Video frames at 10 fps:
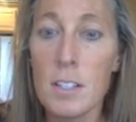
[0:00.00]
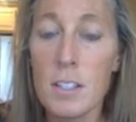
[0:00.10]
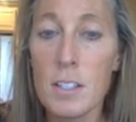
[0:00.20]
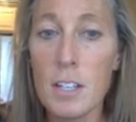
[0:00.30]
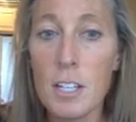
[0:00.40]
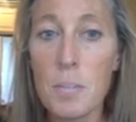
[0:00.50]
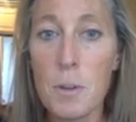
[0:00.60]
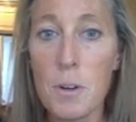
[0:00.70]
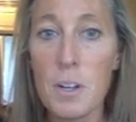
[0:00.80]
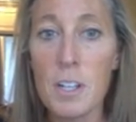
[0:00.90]
The next
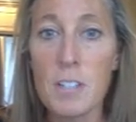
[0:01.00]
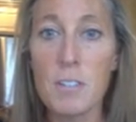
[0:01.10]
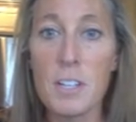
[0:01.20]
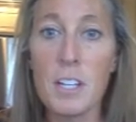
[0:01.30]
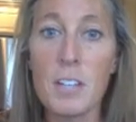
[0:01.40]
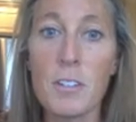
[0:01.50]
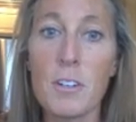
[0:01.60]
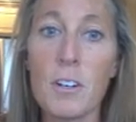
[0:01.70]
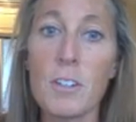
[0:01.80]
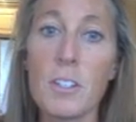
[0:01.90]
part is articular
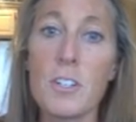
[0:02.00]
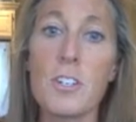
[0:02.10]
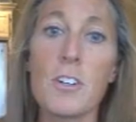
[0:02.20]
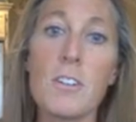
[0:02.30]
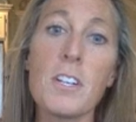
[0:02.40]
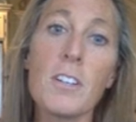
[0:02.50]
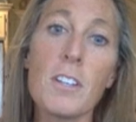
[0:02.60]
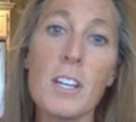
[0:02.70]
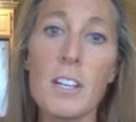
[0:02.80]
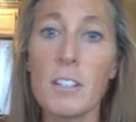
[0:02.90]
cartilage.
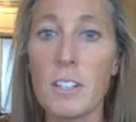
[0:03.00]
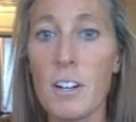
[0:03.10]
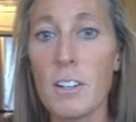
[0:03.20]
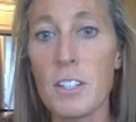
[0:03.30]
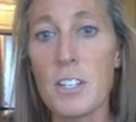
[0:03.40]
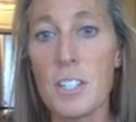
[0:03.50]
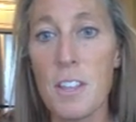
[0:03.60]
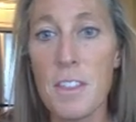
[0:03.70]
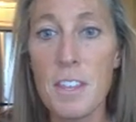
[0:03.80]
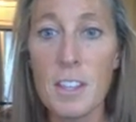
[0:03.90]
Articular cartilage is a
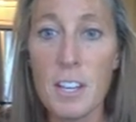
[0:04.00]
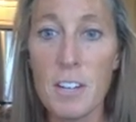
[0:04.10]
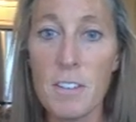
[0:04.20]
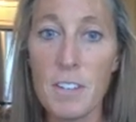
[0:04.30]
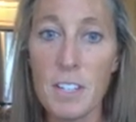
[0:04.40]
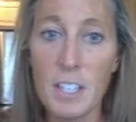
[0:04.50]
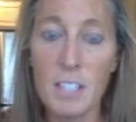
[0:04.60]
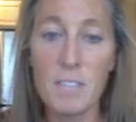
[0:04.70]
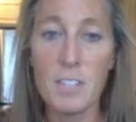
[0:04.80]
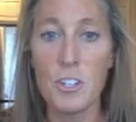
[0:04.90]
thin layer of
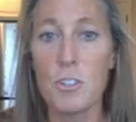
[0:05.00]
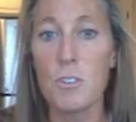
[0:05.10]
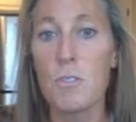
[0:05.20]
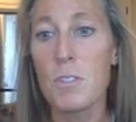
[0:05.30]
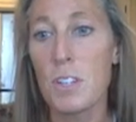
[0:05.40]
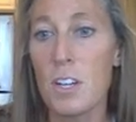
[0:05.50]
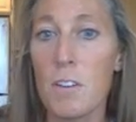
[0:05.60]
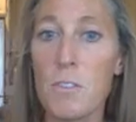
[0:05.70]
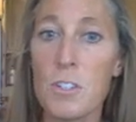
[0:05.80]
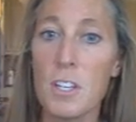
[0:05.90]
connective tissue that
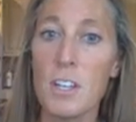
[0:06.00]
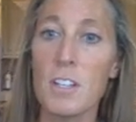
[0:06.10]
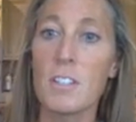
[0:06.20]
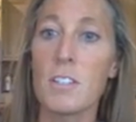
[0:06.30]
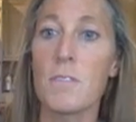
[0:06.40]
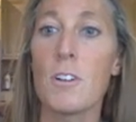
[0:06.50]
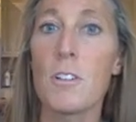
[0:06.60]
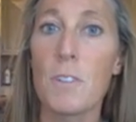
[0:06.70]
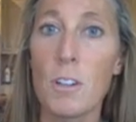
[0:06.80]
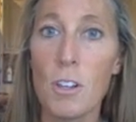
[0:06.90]
covers the ends of all of
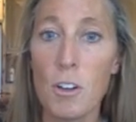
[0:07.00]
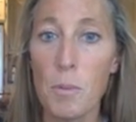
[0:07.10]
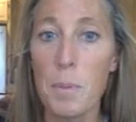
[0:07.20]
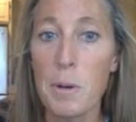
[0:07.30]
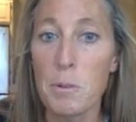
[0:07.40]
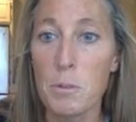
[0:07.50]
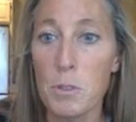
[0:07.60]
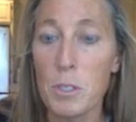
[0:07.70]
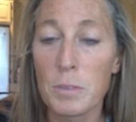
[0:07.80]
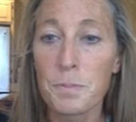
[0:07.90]
our long
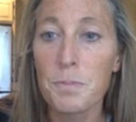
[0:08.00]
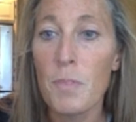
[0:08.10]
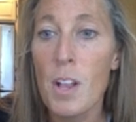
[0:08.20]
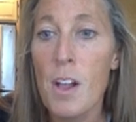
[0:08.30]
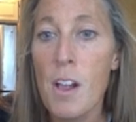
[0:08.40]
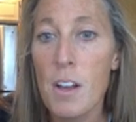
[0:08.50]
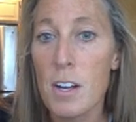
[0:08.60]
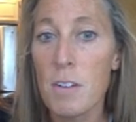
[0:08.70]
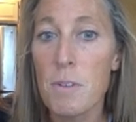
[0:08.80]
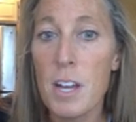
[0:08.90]
bones.
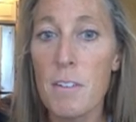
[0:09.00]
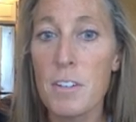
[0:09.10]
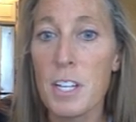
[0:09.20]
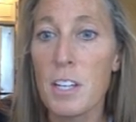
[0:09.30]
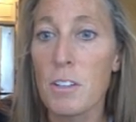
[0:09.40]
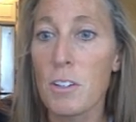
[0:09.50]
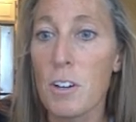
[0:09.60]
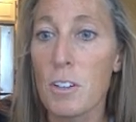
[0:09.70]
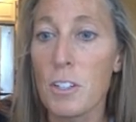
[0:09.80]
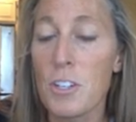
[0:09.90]
We have articular
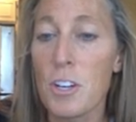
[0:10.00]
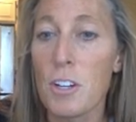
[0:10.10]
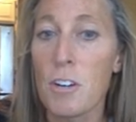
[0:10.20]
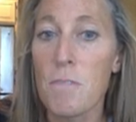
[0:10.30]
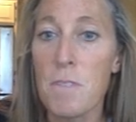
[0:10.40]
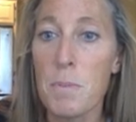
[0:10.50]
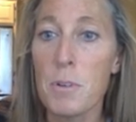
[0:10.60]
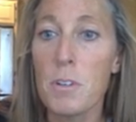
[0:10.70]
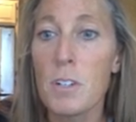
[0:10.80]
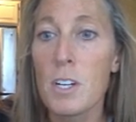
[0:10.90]
cartilage on our
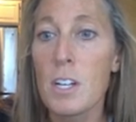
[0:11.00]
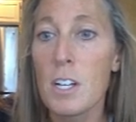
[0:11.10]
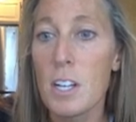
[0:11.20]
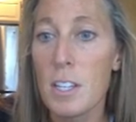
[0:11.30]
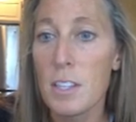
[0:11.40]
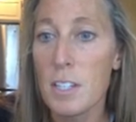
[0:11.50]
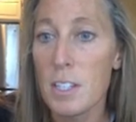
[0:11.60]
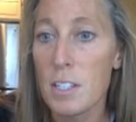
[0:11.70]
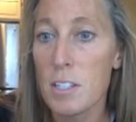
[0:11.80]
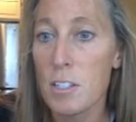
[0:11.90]
femur, and then
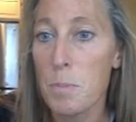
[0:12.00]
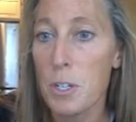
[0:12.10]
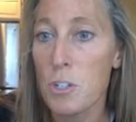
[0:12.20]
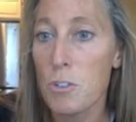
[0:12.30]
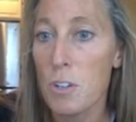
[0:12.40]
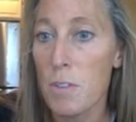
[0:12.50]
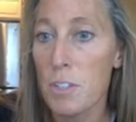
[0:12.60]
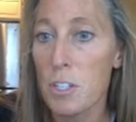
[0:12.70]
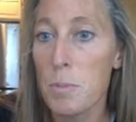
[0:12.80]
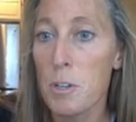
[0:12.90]
this is a picture of the
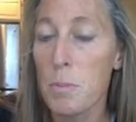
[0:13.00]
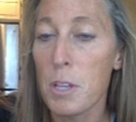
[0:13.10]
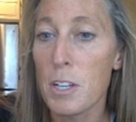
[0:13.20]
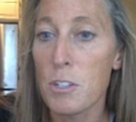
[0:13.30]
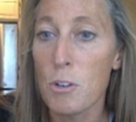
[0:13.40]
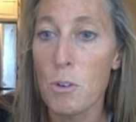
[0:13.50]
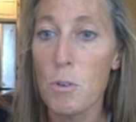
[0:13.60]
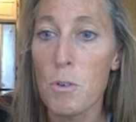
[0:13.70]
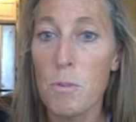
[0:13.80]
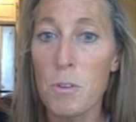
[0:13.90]
tibial plateau
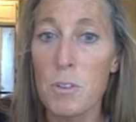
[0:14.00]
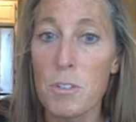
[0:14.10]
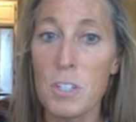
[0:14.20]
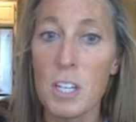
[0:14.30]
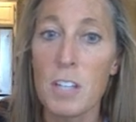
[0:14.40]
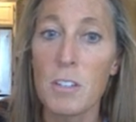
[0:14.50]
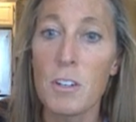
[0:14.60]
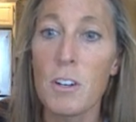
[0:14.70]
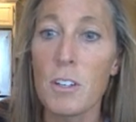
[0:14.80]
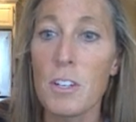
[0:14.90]
where there's articular
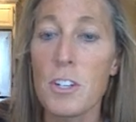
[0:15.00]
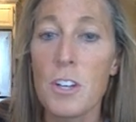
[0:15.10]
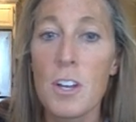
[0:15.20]
cartilage.